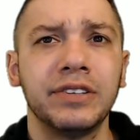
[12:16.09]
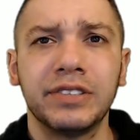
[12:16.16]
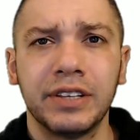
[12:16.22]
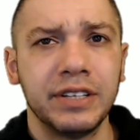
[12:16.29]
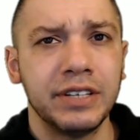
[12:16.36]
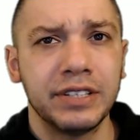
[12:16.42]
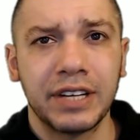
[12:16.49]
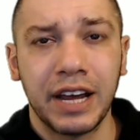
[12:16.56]
that
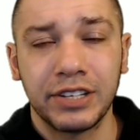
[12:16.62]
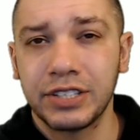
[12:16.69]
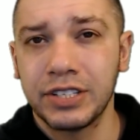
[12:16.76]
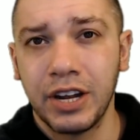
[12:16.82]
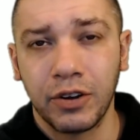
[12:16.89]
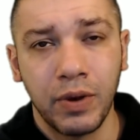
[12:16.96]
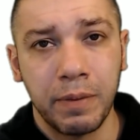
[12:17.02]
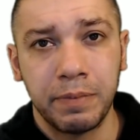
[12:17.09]
these guys
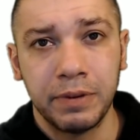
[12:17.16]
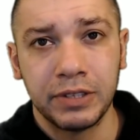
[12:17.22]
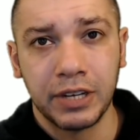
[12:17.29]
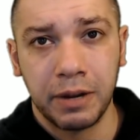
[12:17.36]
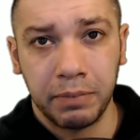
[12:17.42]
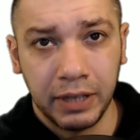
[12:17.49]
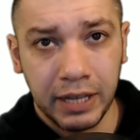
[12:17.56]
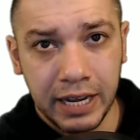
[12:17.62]
snuck weapons on
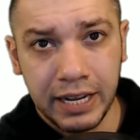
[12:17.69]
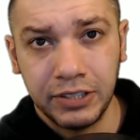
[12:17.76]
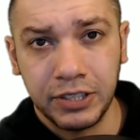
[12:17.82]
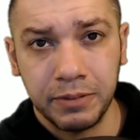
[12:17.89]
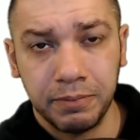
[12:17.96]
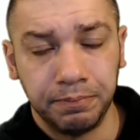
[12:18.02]
planes.